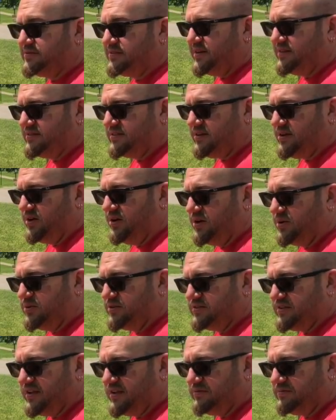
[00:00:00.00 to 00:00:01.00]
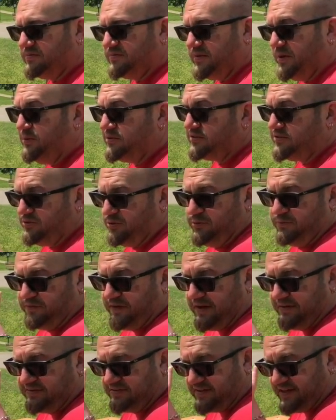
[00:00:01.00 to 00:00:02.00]
South Dakota was like, he was a true
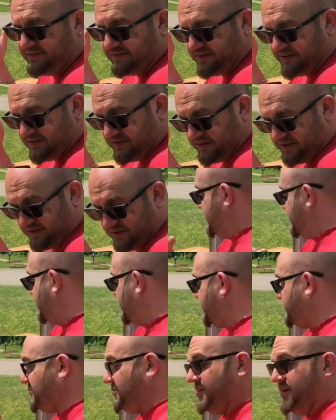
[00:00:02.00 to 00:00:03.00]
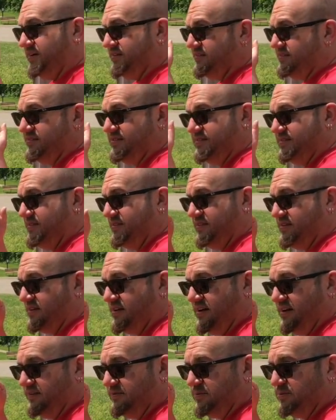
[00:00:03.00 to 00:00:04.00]
five seven. Everyone else, they're
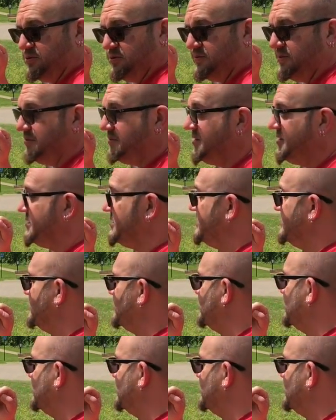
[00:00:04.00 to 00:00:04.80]
not even moving the meter.